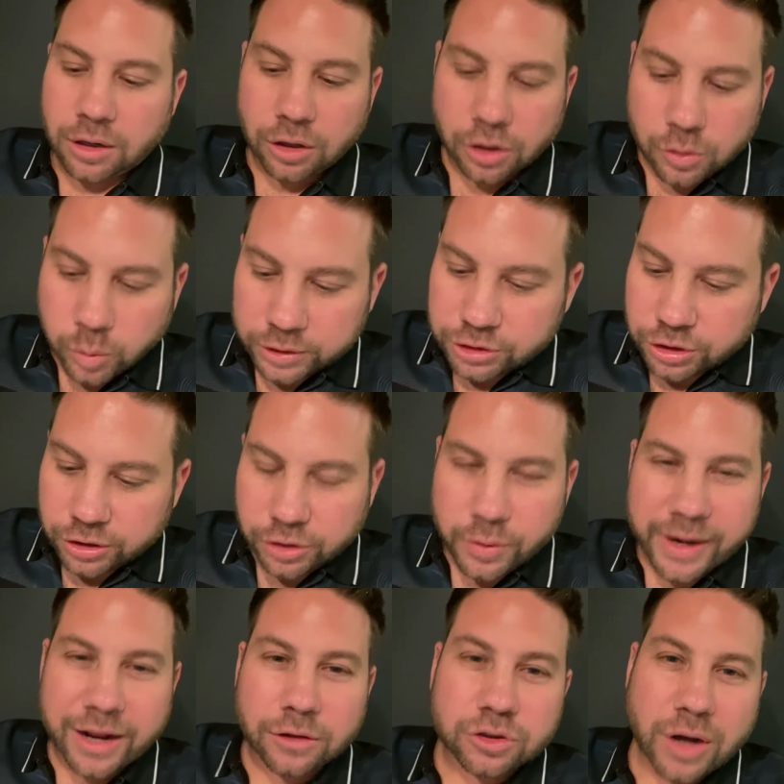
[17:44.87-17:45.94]
Look what you're
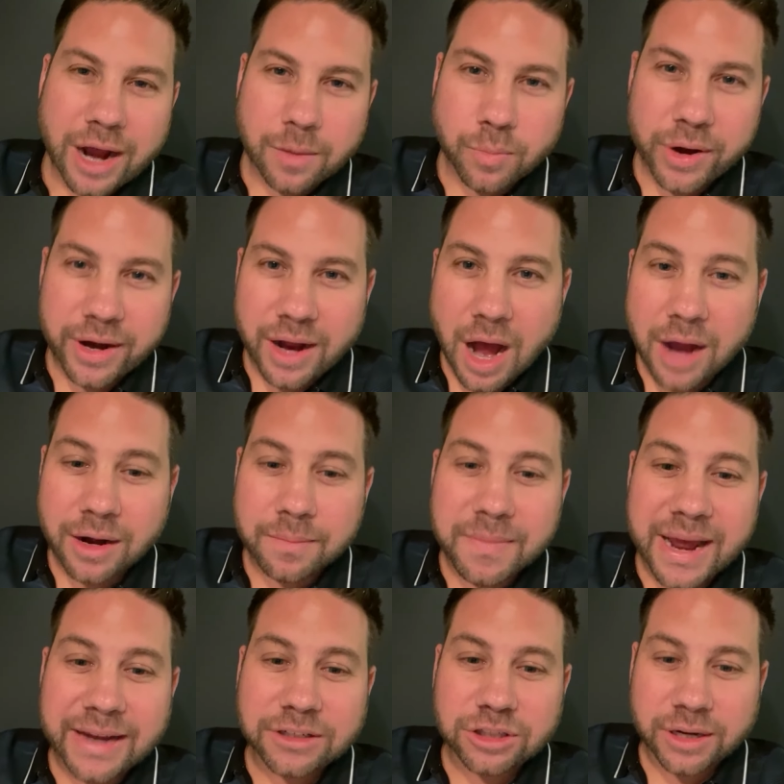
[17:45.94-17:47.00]
doing. He'll try to bring
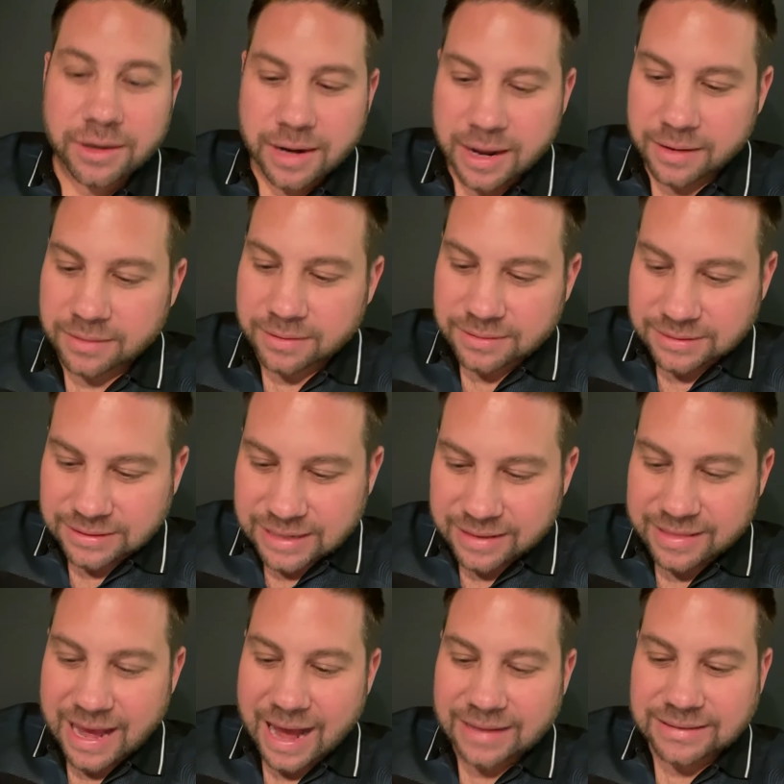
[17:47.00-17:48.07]
condemnation. And see,
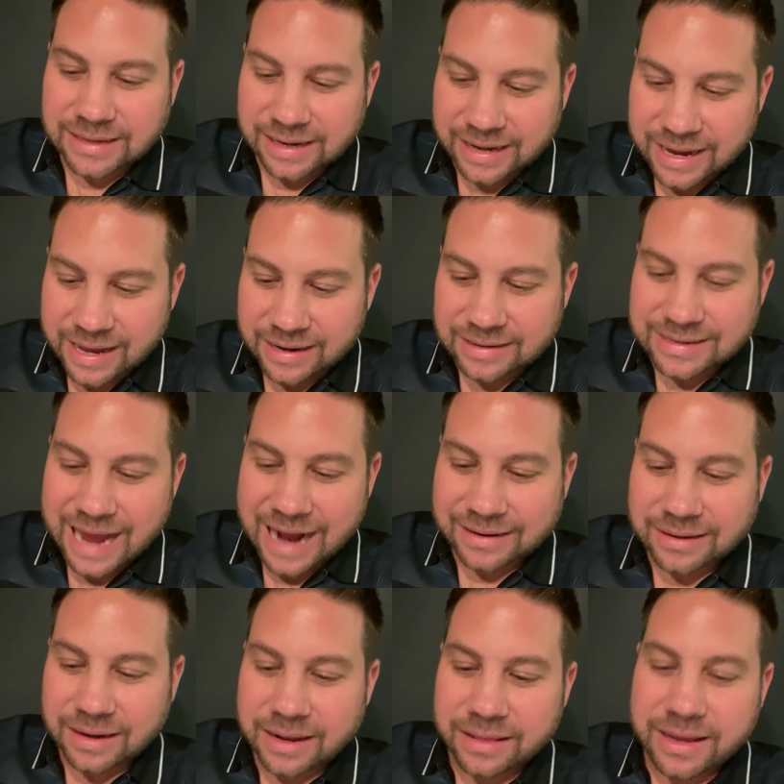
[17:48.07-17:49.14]
that's again a
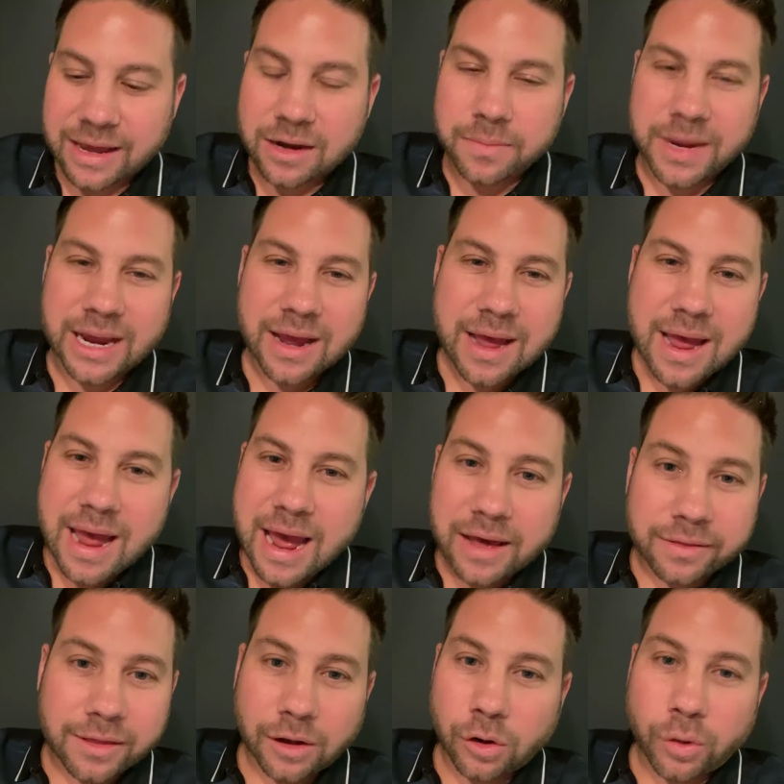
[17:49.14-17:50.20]
tactic of the enemy.
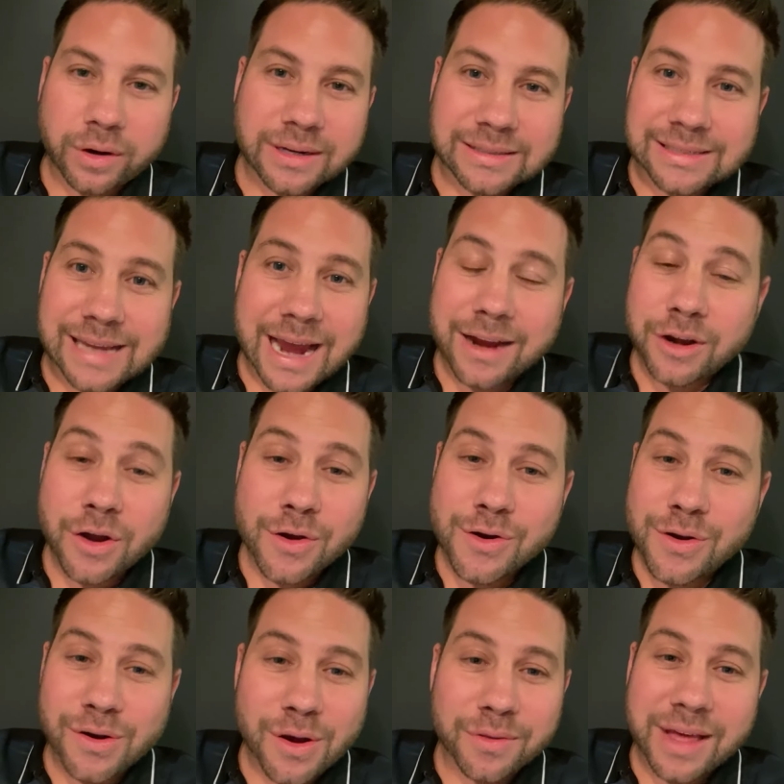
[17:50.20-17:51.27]
And the Lord is saying, no,
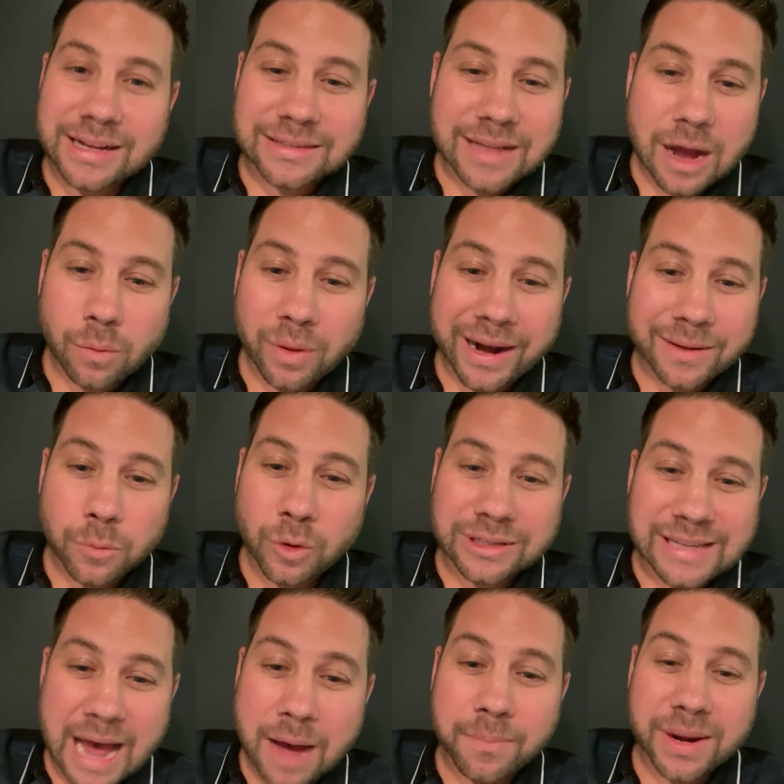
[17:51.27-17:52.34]
that's not
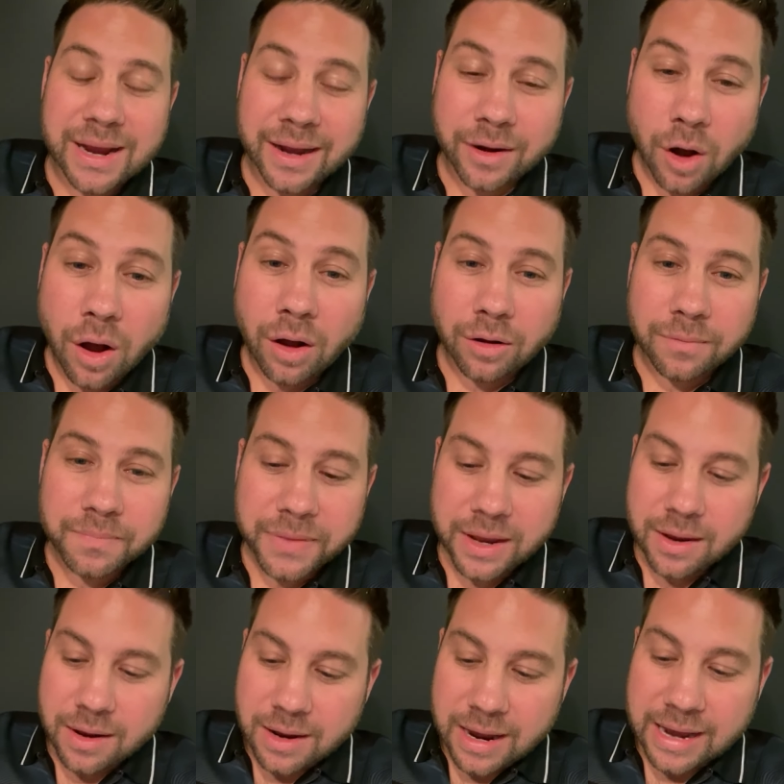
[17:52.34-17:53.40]
what's happening at all.
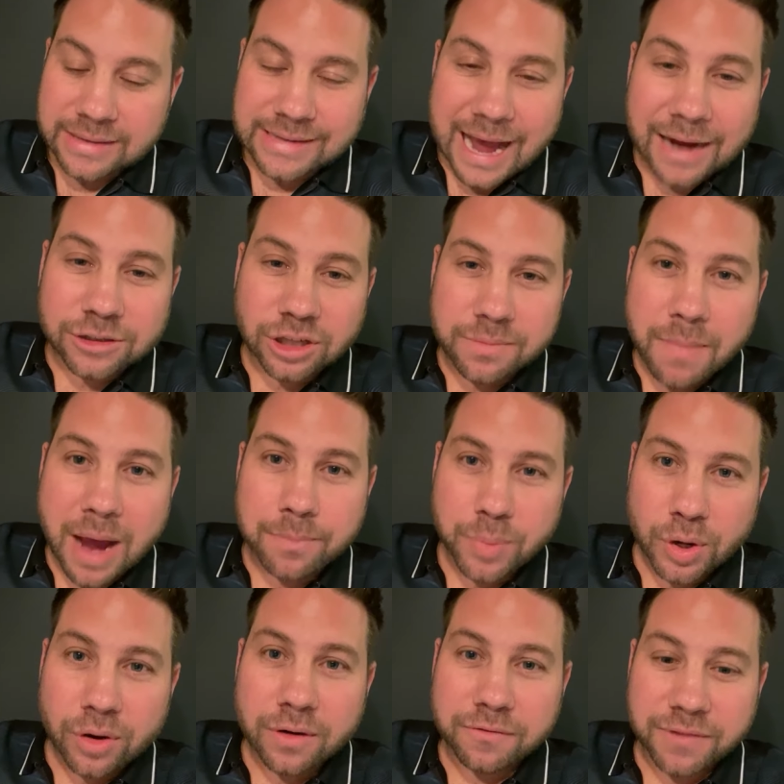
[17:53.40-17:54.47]
It's actually my
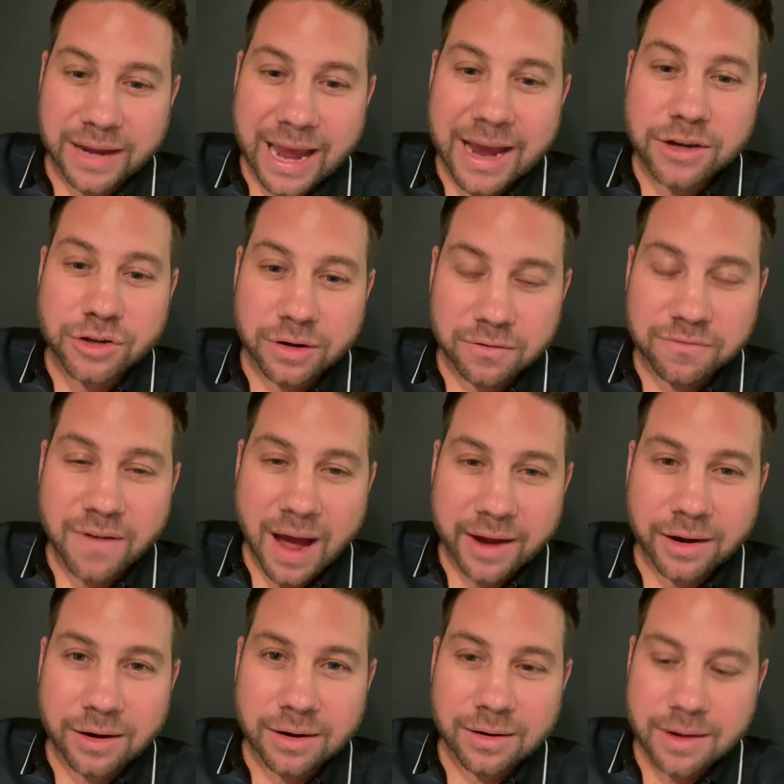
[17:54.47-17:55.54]
purification
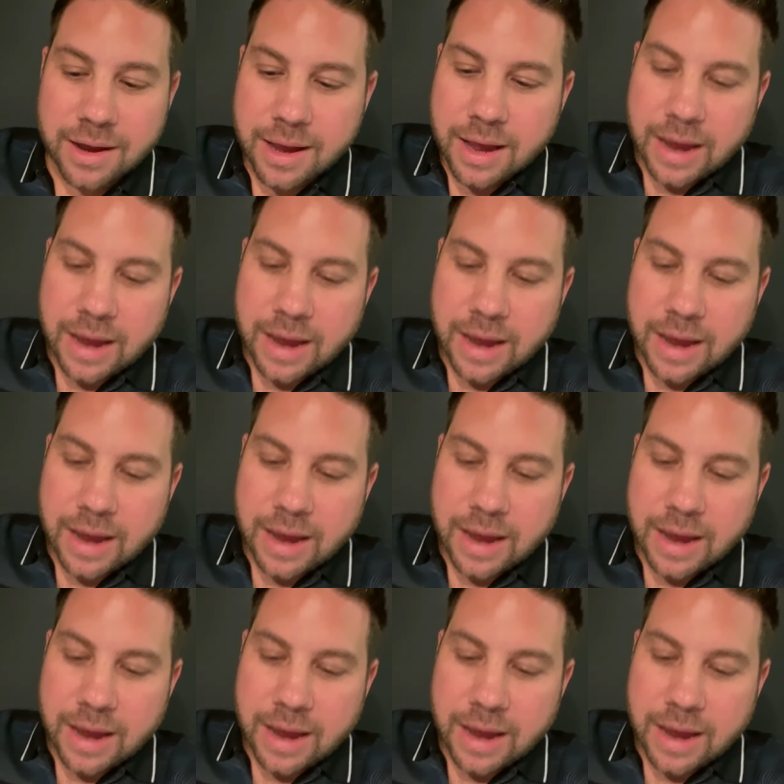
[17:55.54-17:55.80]
fire.